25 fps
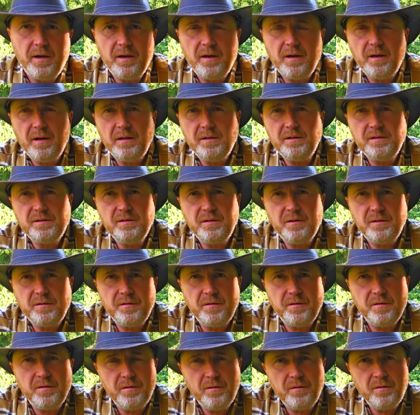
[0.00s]
at least
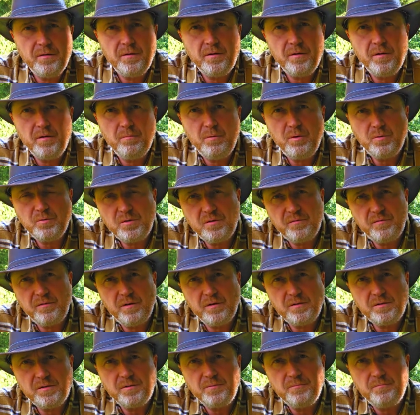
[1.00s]
not most of
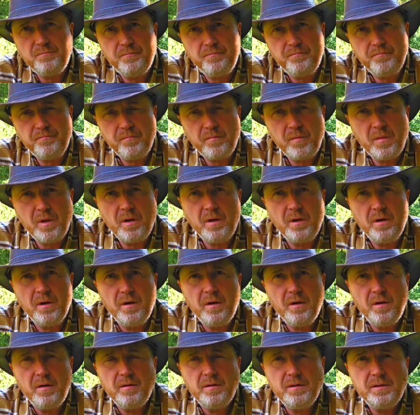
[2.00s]
us.
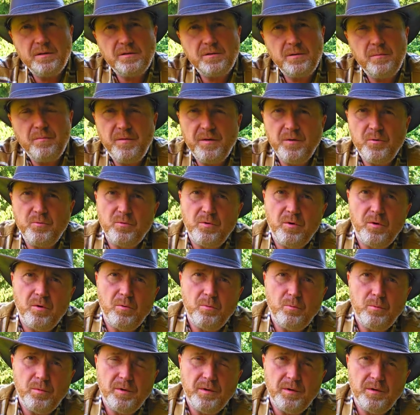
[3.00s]
There's something
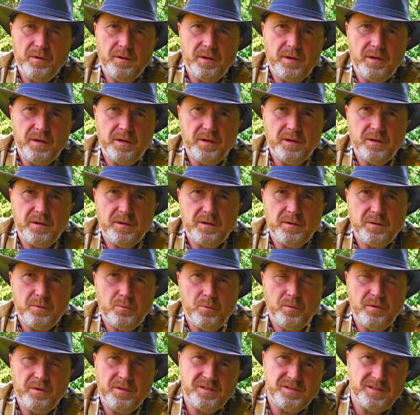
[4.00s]
wrong with
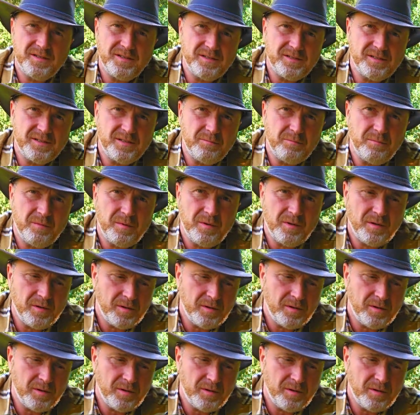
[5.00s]
the system